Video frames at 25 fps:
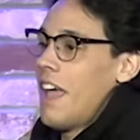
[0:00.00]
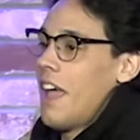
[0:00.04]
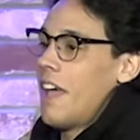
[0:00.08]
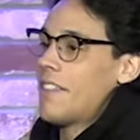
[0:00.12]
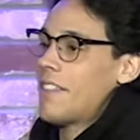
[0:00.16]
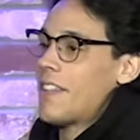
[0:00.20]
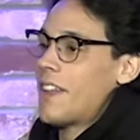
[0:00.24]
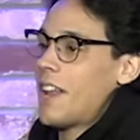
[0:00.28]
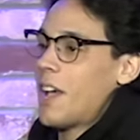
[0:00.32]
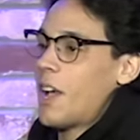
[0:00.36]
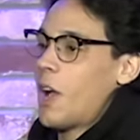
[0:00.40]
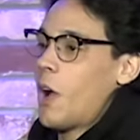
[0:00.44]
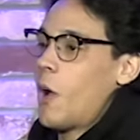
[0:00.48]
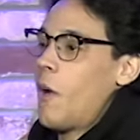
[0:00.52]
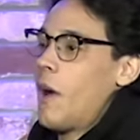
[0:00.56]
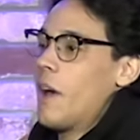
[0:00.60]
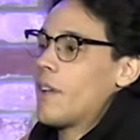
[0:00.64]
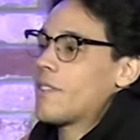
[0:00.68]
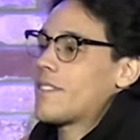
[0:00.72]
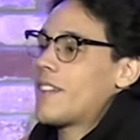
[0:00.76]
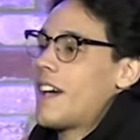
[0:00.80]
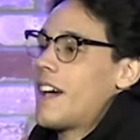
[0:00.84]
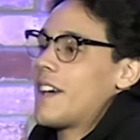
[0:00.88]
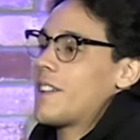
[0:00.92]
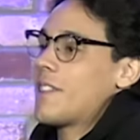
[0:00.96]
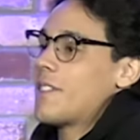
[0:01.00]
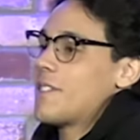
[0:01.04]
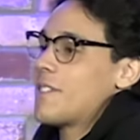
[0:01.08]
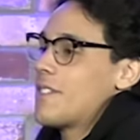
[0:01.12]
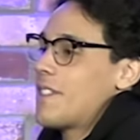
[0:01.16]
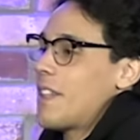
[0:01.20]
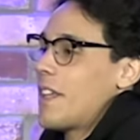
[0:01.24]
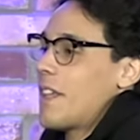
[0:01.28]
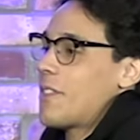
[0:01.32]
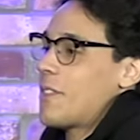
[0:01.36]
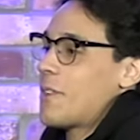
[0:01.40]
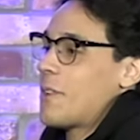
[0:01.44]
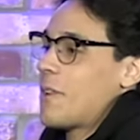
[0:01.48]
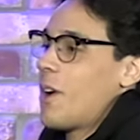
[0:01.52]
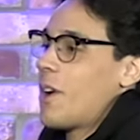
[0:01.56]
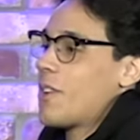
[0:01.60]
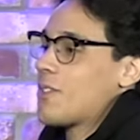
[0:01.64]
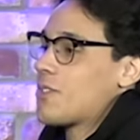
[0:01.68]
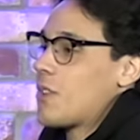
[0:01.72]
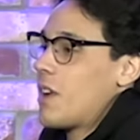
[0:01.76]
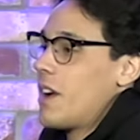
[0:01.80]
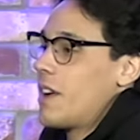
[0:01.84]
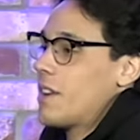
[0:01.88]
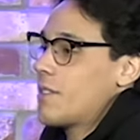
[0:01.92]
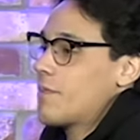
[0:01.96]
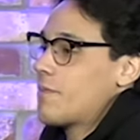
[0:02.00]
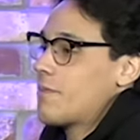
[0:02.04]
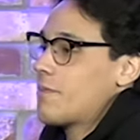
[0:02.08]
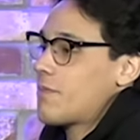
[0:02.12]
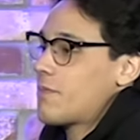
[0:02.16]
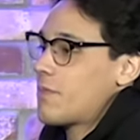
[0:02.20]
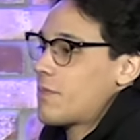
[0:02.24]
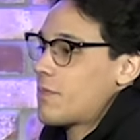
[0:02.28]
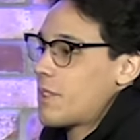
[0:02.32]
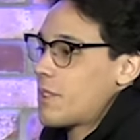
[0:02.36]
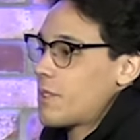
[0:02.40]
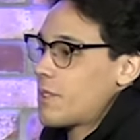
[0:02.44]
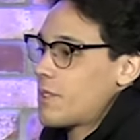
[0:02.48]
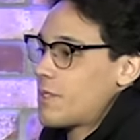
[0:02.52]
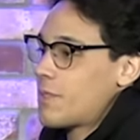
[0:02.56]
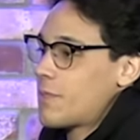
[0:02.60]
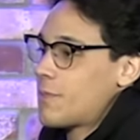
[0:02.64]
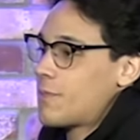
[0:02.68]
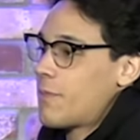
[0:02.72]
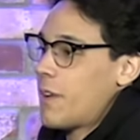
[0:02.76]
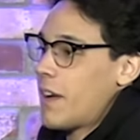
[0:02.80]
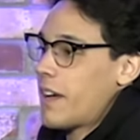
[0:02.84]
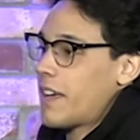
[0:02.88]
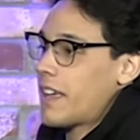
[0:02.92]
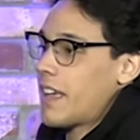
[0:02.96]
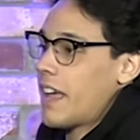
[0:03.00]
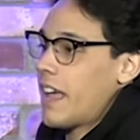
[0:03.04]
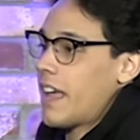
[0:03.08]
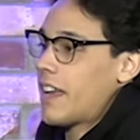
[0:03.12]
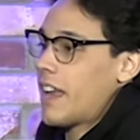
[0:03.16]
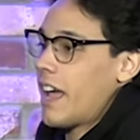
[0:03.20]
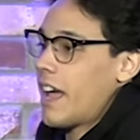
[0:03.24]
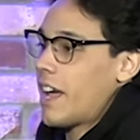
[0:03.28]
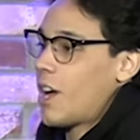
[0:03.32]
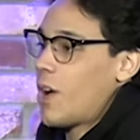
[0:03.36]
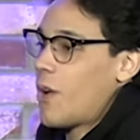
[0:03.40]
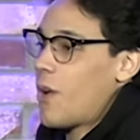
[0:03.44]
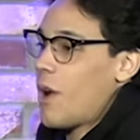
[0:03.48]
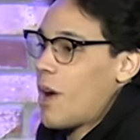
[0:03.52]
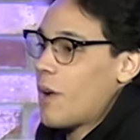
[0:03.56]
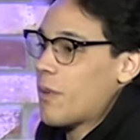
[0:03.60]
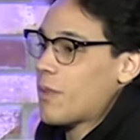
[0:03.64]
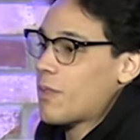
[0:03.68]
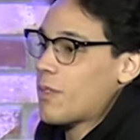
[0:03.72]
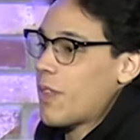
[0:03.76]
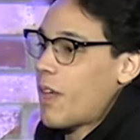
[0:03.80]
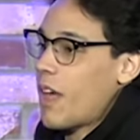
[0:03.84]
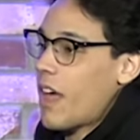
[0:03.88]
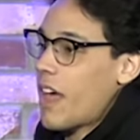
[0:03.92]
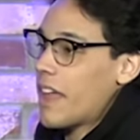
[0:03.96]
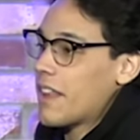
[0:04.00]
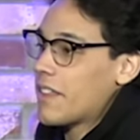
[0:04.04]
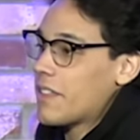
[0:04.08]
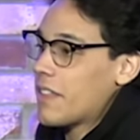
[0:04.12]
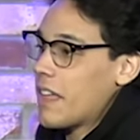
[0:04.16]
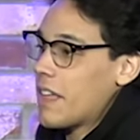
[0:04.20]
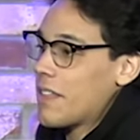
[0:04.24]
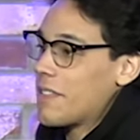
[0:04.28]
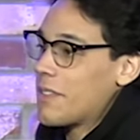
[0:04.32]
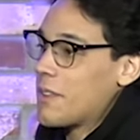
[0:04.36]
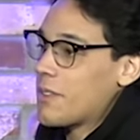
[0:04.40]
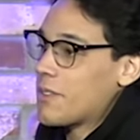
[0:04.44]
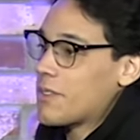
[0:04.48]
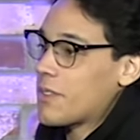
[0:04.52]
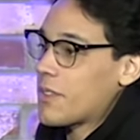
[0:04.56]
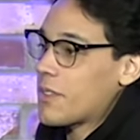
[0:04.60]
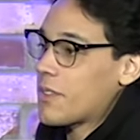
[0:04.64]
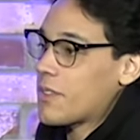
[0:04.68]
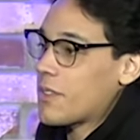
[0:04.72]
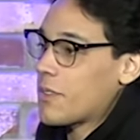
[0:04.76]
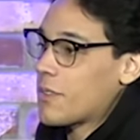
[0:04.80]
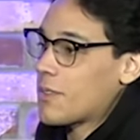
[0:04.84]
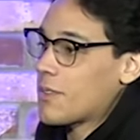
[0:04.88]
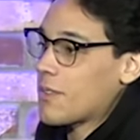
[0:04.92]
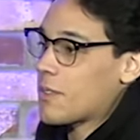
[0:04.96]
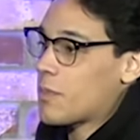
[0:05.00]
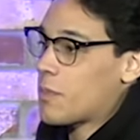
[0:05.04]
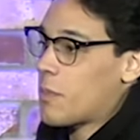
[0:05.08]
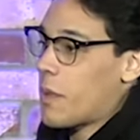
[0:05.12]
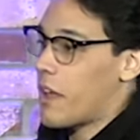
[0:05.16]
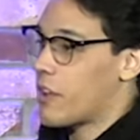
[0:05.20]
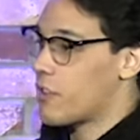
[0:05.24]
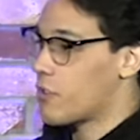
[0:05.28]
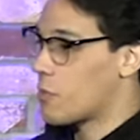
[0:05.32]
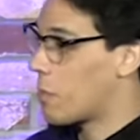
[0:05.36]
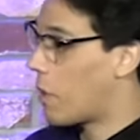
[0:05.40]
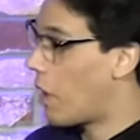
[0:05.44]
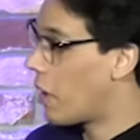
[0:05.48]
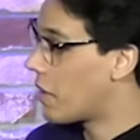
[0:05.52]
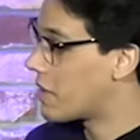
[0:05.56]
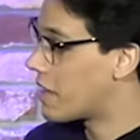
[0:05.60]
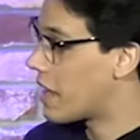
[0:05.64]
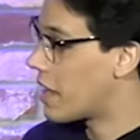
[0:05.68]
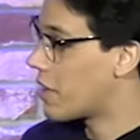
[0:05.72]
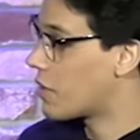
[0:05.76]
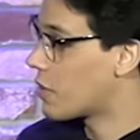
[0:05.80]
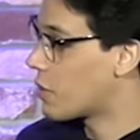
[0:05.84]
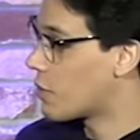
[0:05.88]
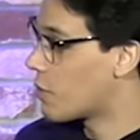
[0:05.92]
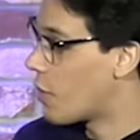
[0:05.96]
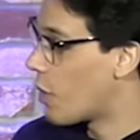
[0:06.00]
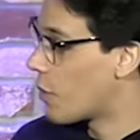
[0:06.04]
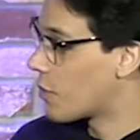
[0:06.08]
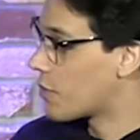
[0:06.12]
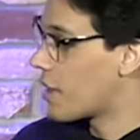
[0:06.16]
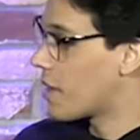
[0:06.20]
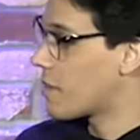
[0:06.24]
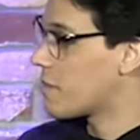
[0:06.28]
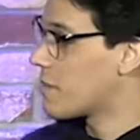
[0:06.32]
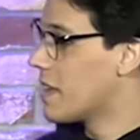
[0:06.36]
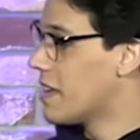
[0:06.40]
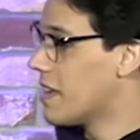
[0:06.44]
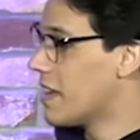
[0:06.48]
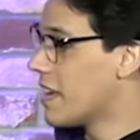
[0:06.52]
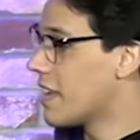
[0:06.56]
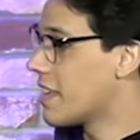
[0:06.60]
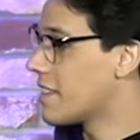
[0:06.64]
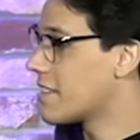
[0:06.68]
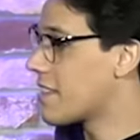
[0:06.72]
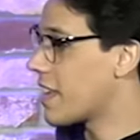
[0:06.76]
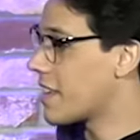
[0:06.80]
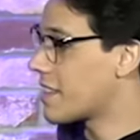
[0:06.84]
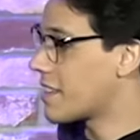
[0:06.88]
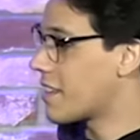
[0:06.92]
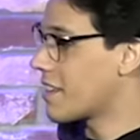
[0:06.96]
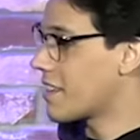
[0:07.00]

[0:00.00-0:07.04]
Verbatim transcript: And then I go outside and, and, they're all trying to to, to fight, and I go out, and, and there's, a, there's a Spanish bartender who goes up. He's like,